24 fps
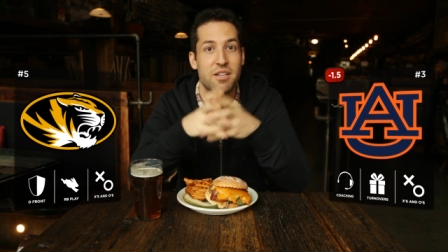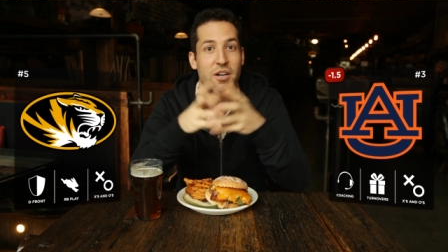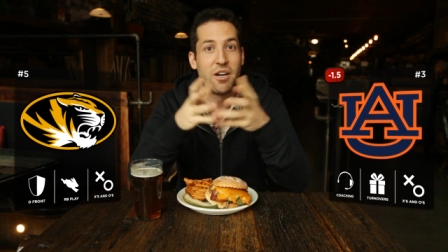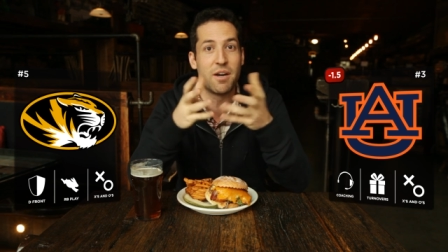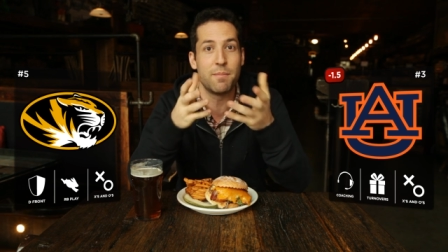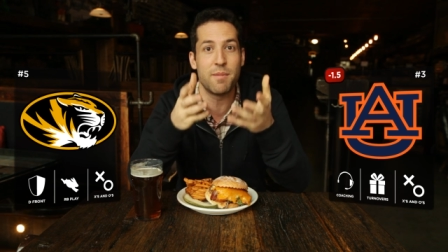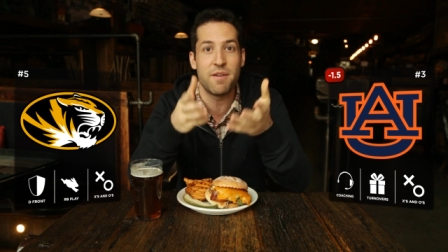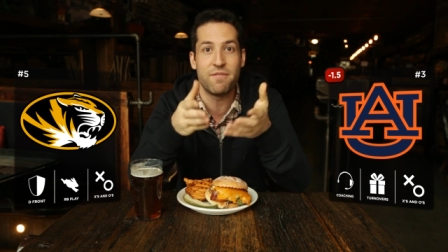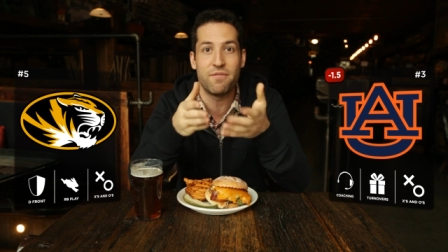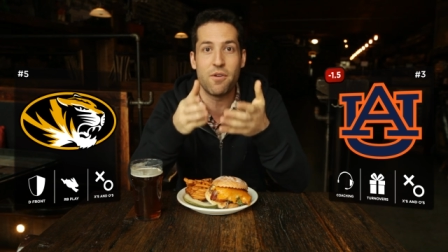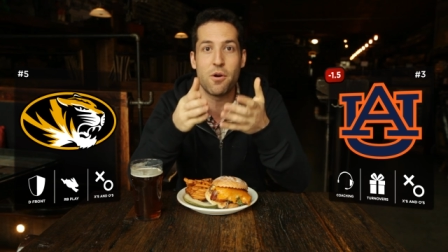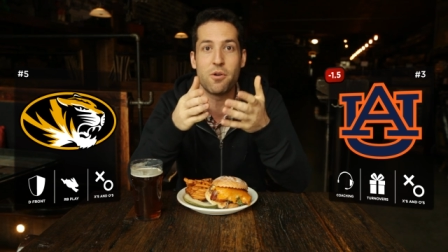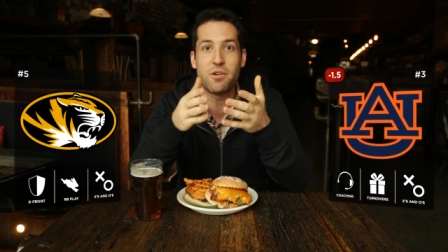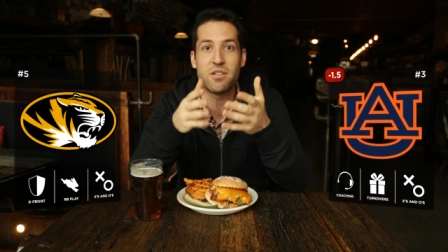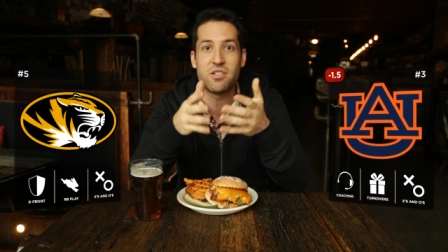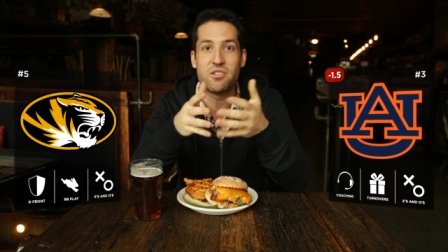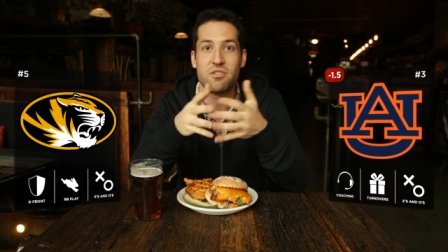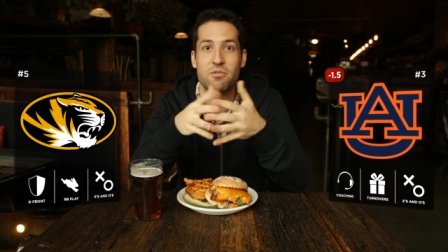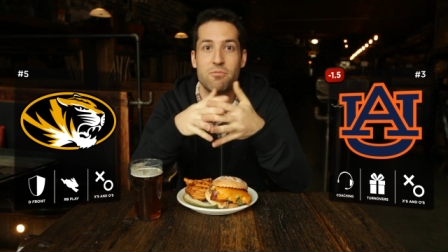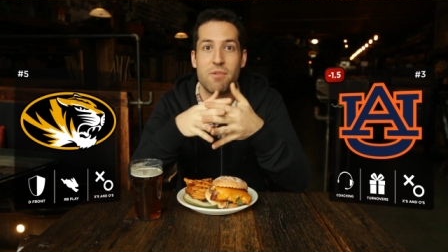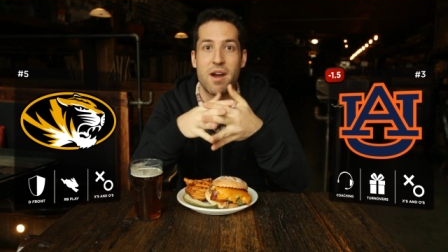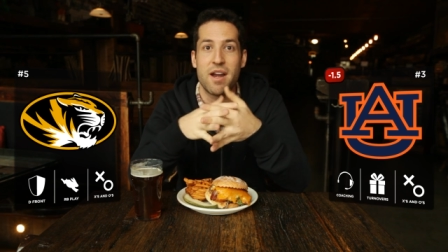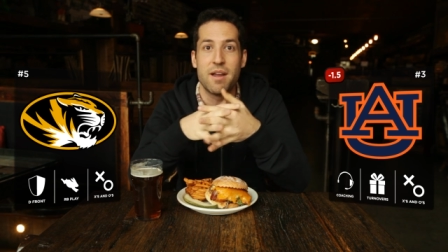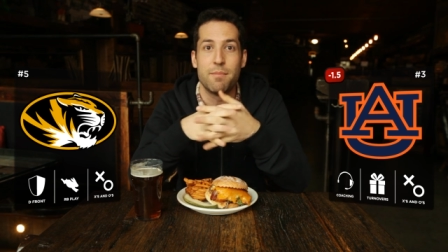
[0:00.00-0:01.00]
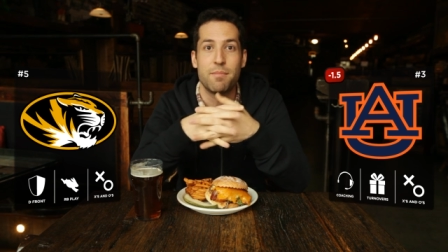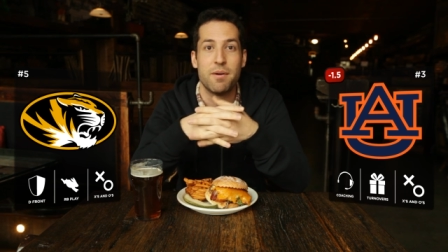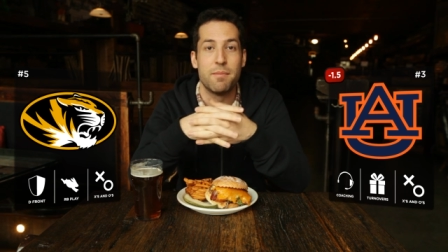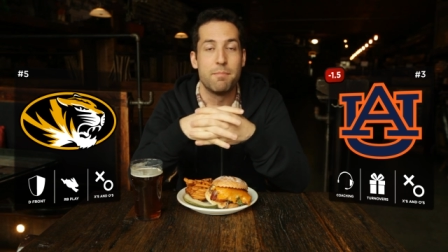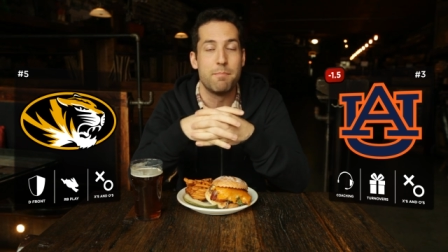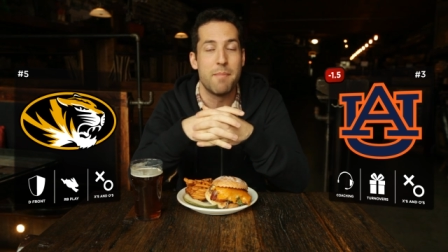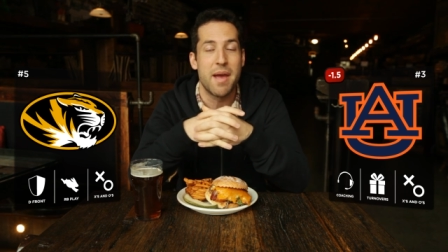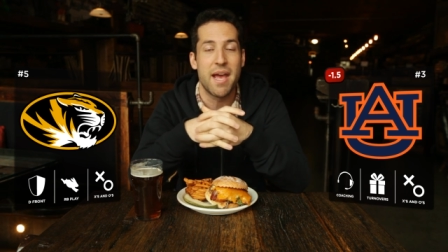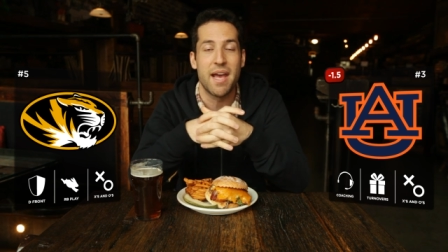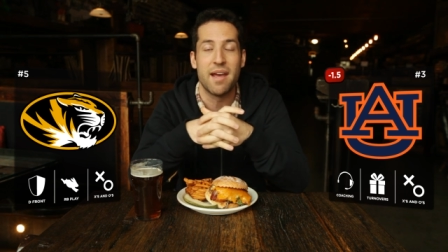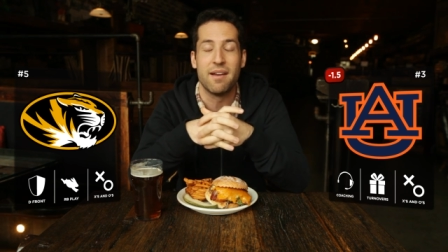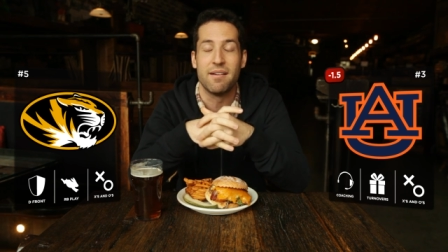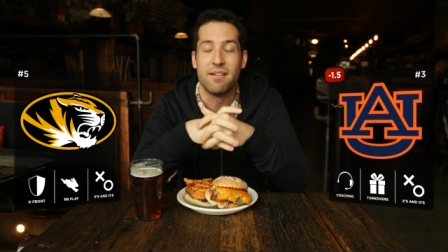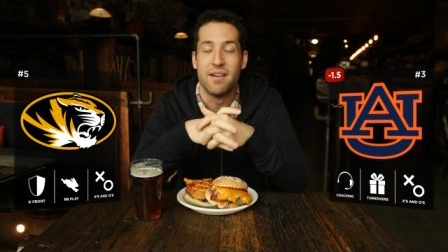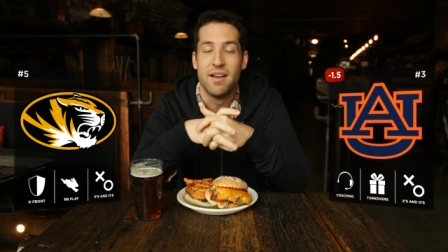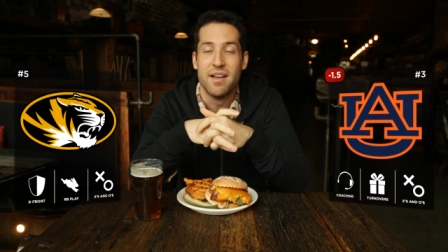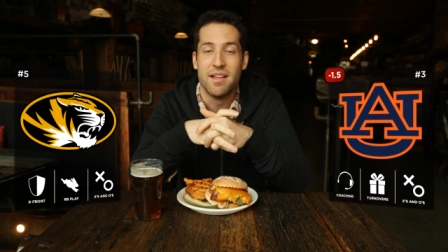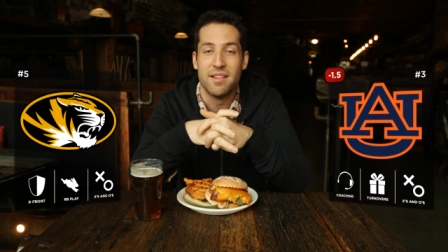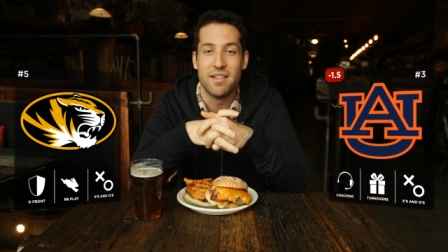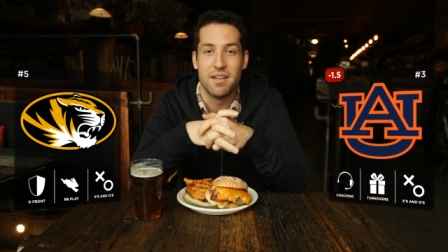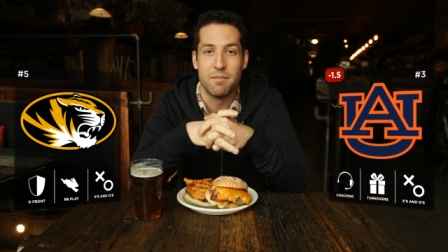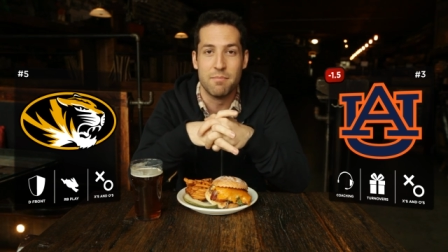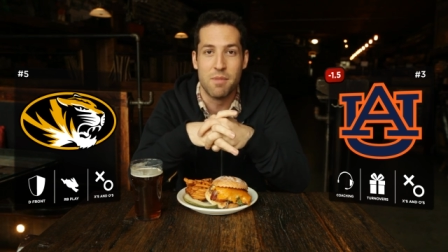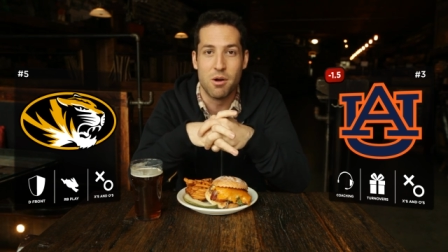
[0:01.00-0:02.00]
They're going to be focused and ready, but man,
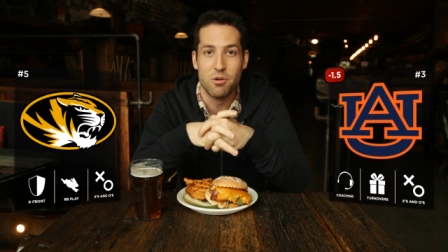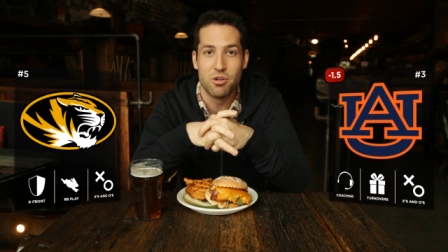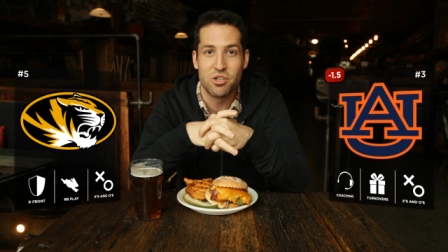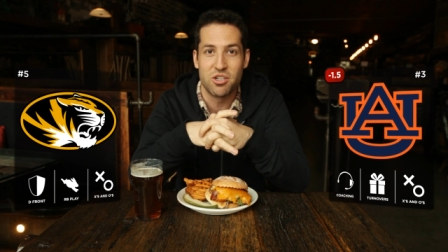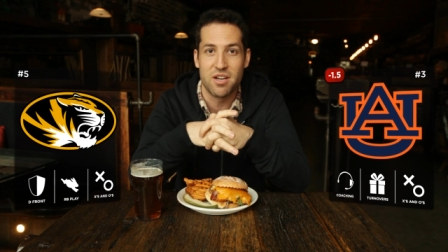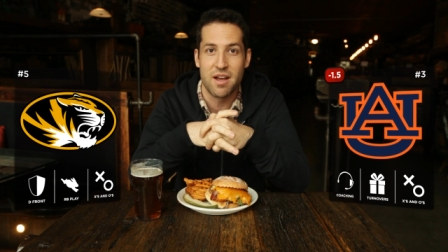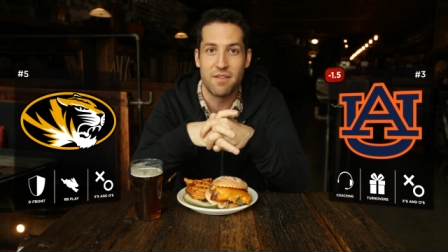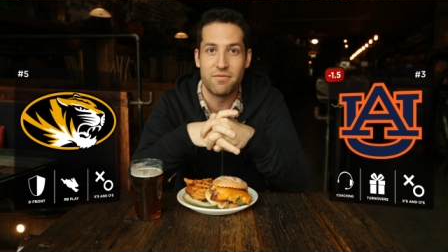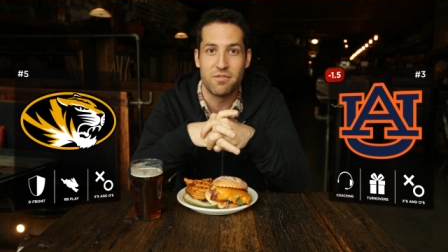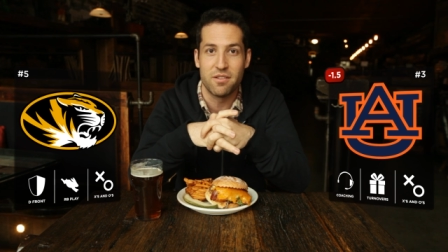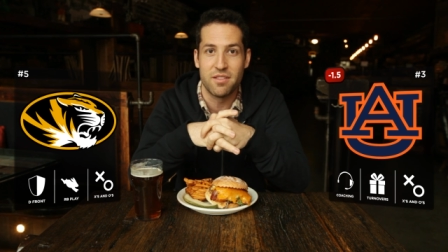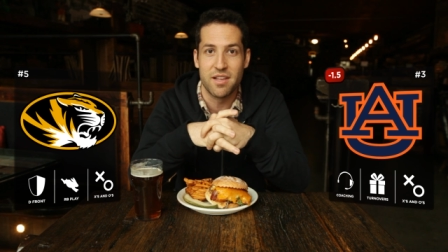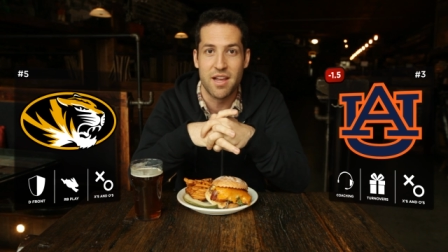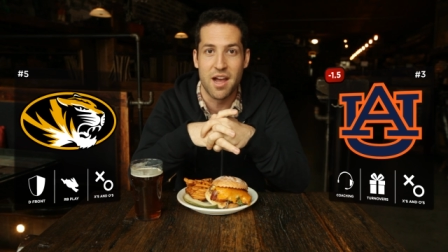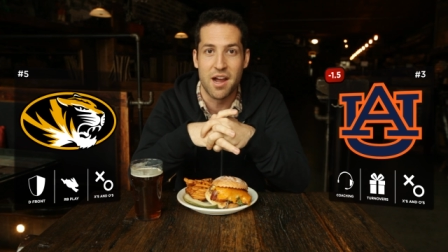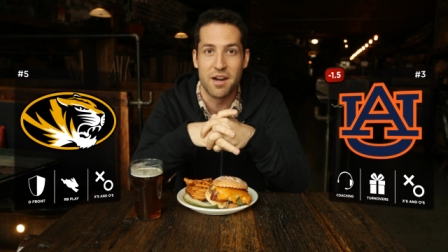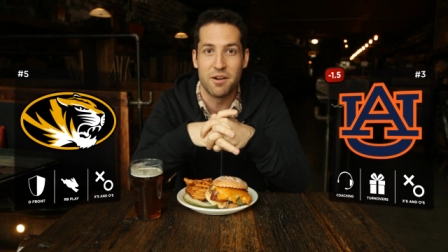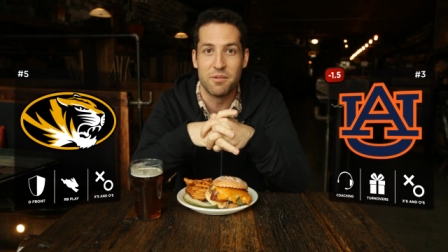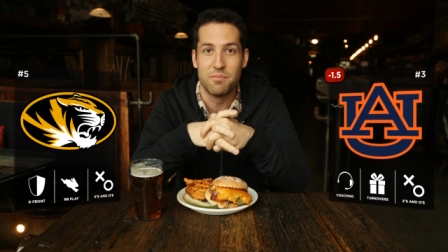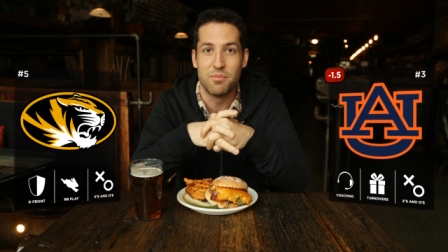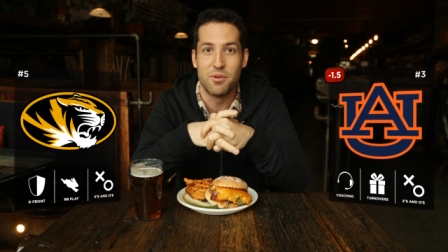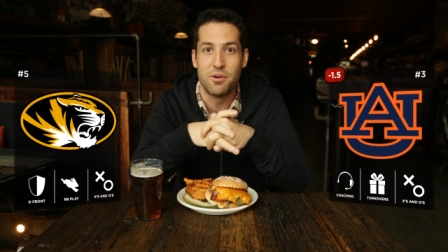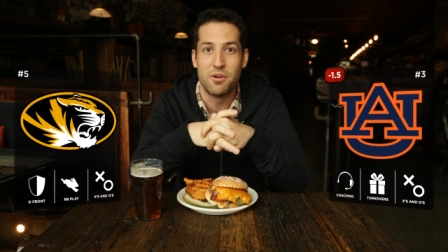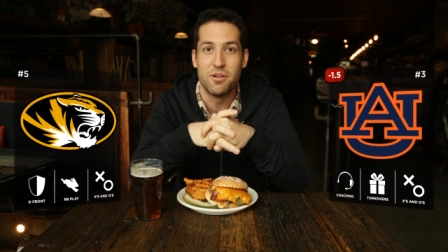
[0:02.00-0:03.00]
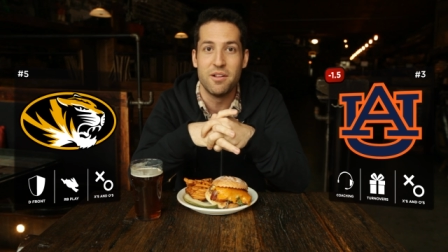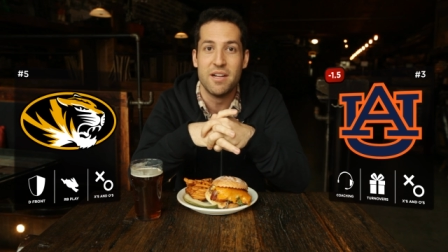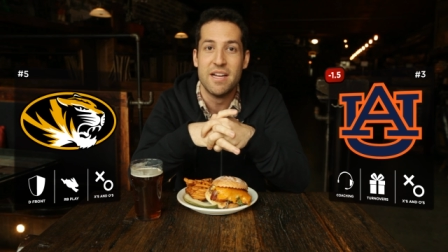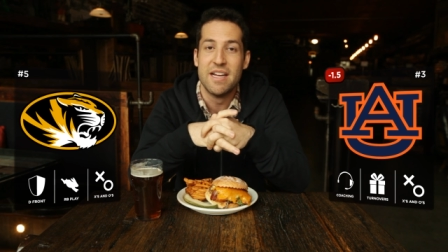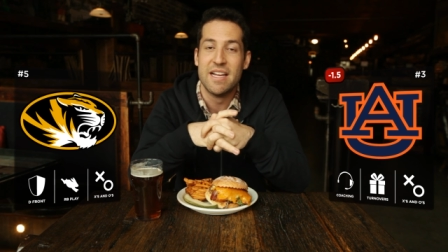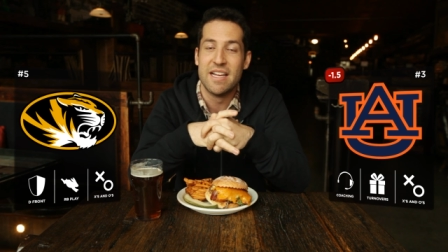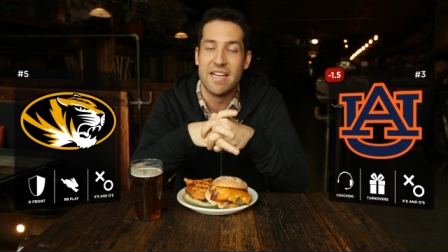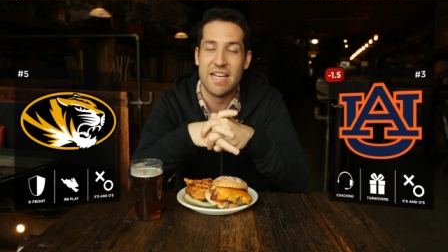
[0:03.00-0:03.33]
the emotion after the Iron Bowl,